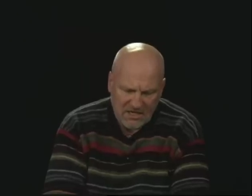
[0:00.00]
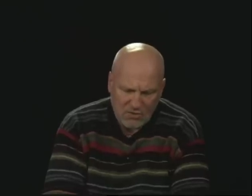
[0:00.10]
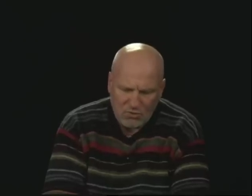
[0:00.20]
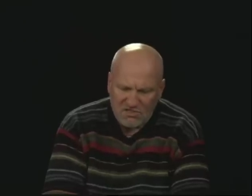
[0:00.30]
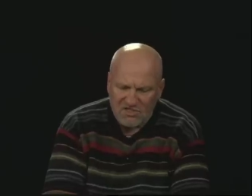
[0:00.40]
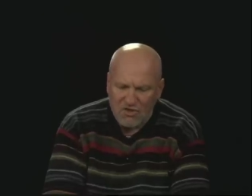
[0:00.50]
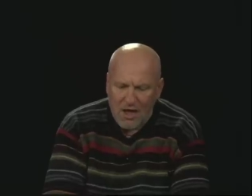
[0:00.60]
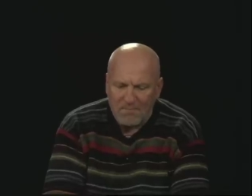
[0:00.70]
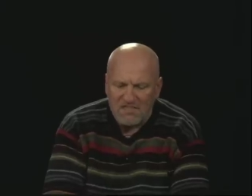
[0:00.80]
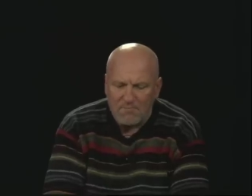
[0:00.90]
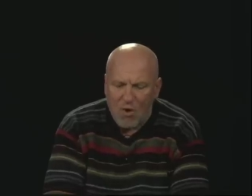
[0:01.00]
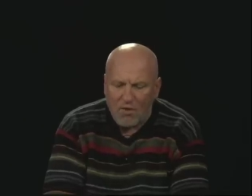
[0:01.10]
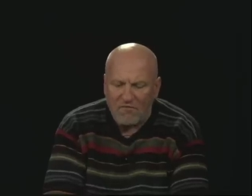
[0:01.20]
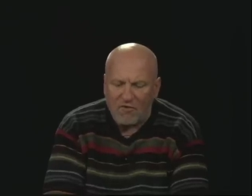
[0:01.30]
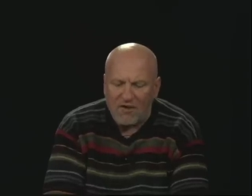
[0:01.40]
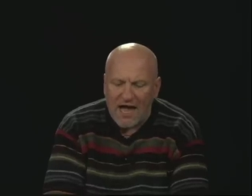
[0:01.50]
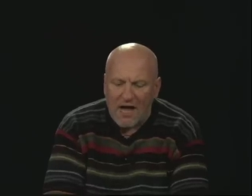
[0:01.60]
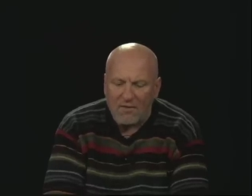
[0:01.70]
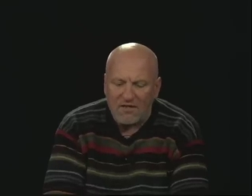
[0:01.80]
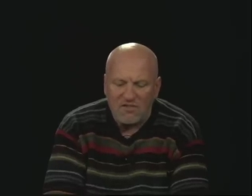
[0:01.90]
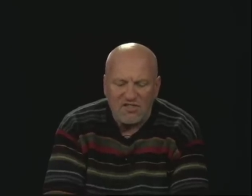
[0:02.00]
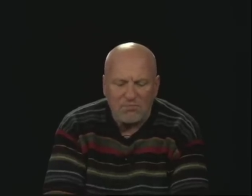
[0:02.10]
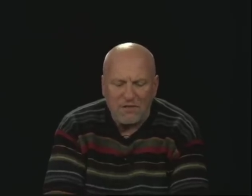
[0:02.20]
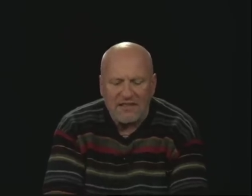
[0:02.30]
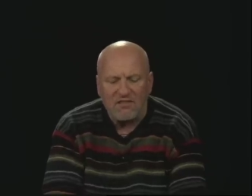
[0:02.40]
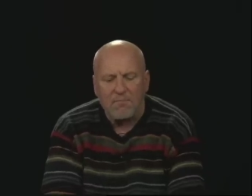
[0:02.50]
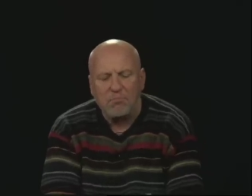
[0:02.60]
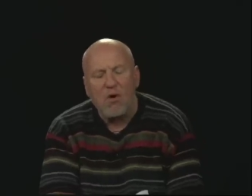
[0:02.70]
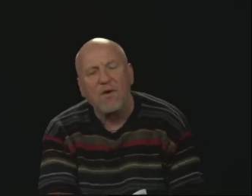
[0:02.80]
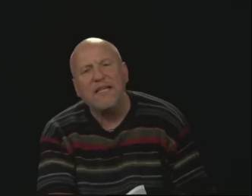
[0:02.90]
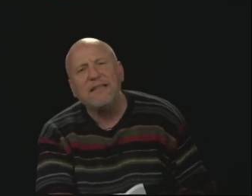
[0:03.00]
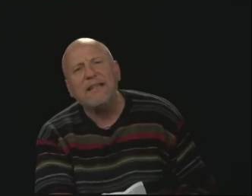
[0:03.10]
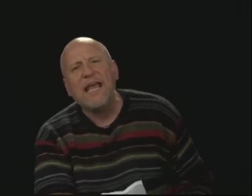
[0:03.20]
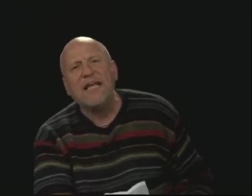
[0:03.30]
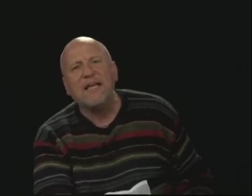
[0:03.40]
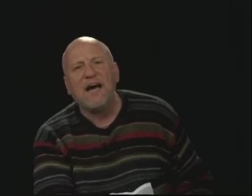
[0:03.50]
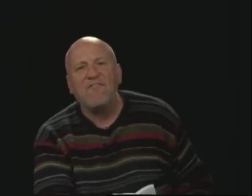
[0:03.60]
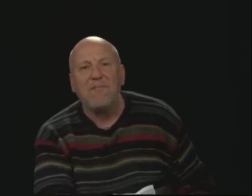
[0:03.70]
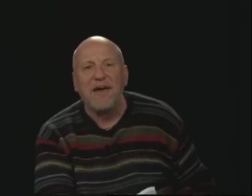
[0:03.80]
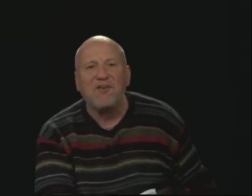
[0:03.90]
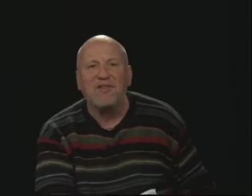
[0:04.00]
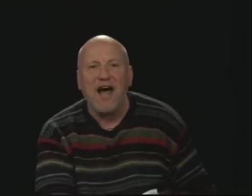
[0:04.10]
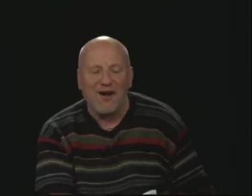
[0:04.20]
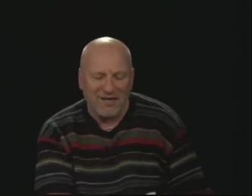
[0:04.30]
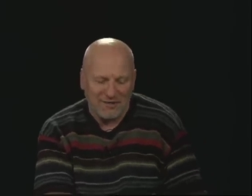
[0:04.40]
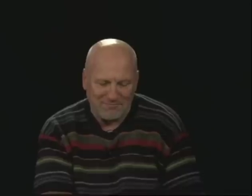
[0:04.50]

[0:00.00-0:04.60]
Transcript: who will stop his mower for an hour to splint the broken leg of a lark.